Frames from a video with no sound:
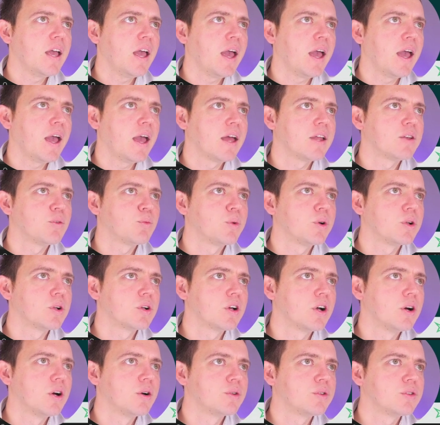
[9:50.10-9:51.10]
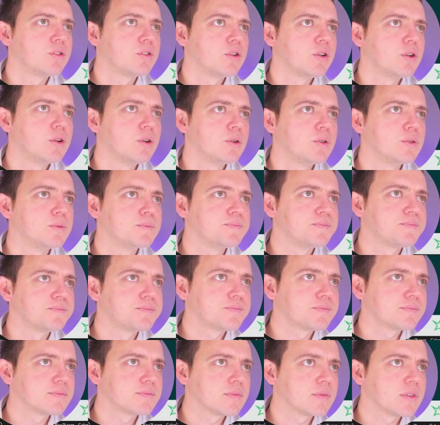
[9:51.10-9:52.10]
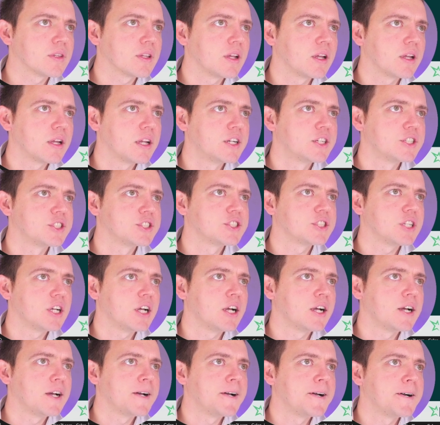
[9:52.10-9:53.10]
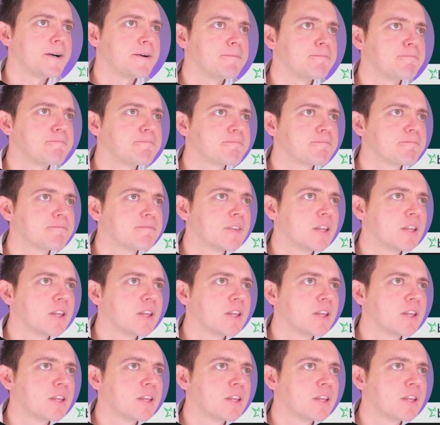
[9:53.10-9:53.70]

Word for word: and we'll go to here's um,